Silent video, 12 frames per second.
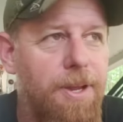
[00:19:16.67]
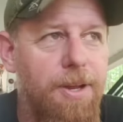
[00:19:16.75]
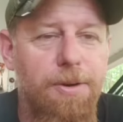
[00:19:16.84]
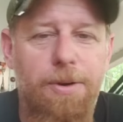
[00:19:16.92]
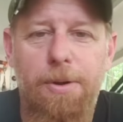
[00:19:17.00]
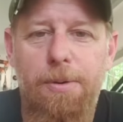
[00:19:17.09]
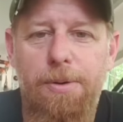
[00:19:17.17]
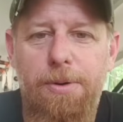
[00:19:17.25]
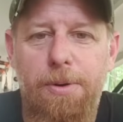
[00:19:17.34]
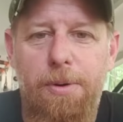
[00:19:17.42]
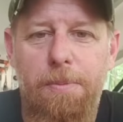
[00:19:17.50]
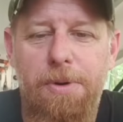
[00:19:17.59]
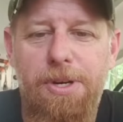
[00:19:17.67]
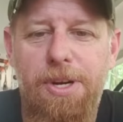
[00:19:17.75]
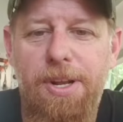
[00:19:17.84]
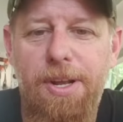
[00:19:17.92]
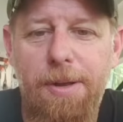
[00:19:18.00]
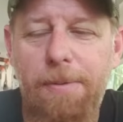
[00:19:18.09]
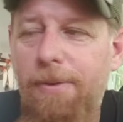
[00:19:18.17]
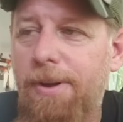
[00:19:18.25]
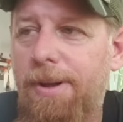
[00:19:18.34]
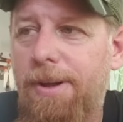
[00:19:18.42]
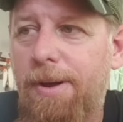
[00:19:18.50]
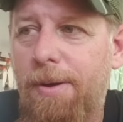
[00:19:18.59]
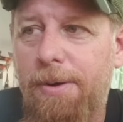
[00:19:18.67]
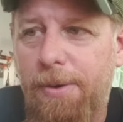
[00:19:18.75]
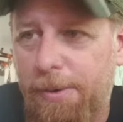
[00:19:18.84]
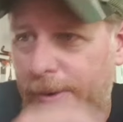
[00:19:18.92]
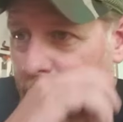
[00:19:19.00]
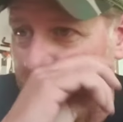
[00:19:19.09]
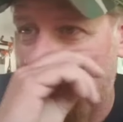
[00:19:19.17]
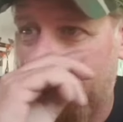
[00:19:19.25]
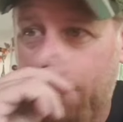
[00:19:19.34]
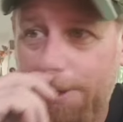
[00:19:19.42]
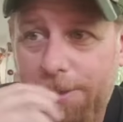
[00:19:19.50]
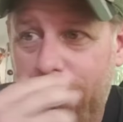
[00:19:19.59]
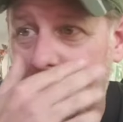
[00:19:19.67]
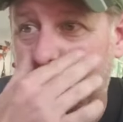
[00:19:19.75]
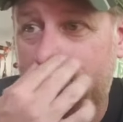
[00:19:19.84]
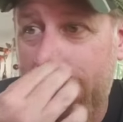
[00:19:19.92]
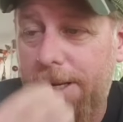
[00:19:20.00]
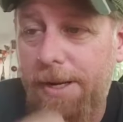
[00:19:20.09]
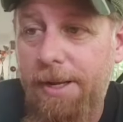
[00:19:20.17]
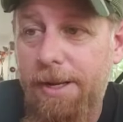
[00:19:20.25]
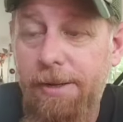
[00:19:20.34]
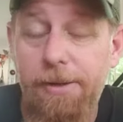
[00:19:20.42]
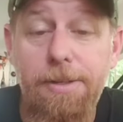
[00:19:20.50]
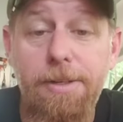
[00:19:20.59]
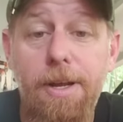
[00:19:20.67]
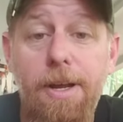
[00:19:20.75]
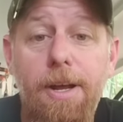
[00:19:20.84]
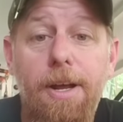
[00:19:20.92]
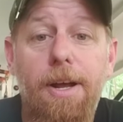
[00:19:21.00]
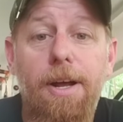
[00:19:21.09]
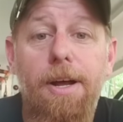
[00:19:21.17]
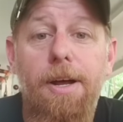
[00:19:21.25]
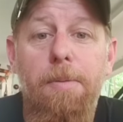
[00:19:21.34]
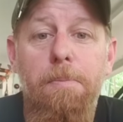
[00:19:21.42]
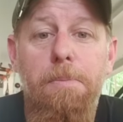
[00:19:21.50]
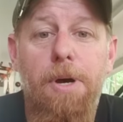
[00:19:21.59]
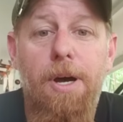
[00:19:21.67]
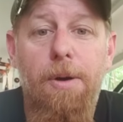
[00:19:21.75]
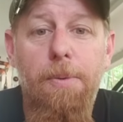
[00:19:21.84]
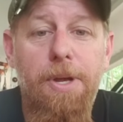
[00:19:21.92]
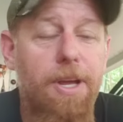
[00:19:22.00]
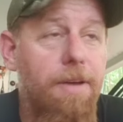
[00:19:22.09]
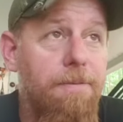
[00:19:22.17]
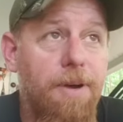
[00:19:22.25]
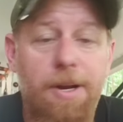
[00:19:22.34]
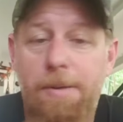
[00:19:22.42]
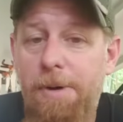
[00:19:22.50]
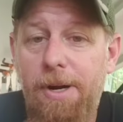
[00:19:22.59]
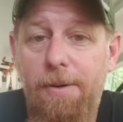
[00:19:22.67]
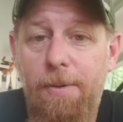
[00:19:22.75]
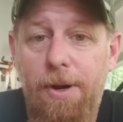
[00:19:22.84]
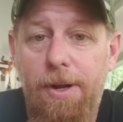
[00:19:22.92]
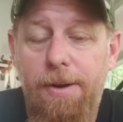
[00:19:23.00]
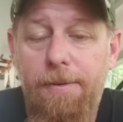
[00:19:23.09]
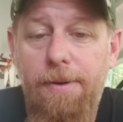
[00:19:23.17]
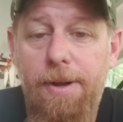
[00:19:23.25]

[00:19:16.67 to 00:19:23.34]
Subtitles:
I don't do machining. Don't know what a Swiss screw machine is, but we can't find anybody to run it.